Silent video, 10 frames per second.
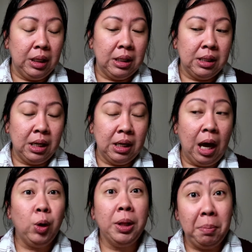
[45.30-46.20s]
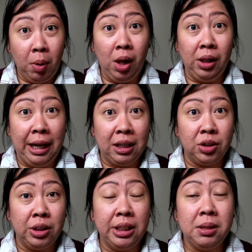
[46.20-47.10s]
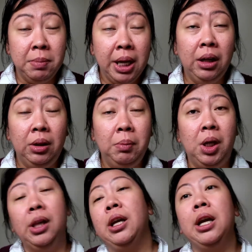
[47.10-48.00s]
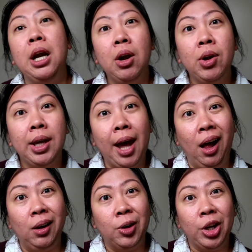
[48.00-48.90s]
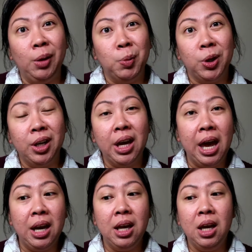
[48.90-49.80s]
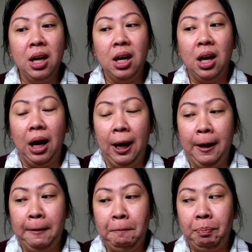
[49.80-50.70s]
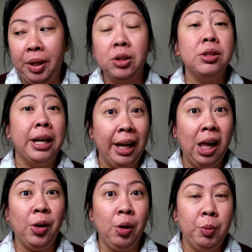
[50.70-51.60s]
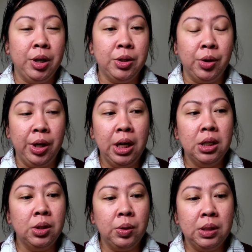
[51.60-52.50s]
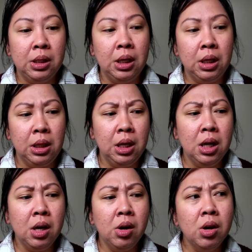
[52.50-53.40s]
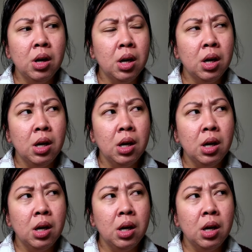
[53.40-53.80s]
It's an outlet mall, actually. It's a big outlet mall here in Calgary, Alberta, and outside Calgary, Alberta, sorry. So it's near...